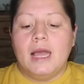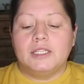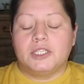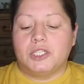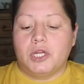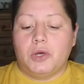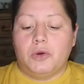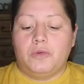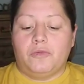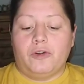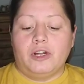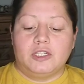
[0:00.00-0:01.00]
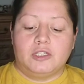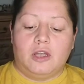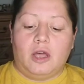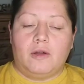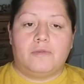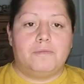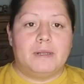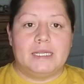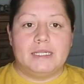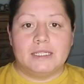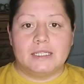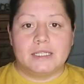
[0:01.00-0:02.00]
So, first off,
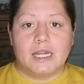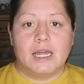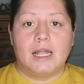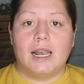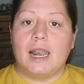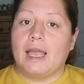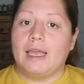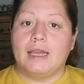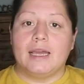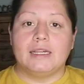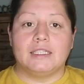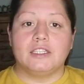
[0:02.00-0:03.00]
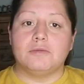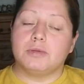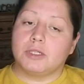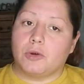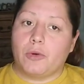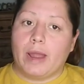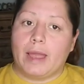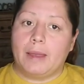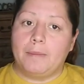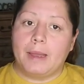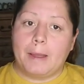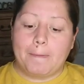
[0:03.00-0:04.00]
please like and subscribe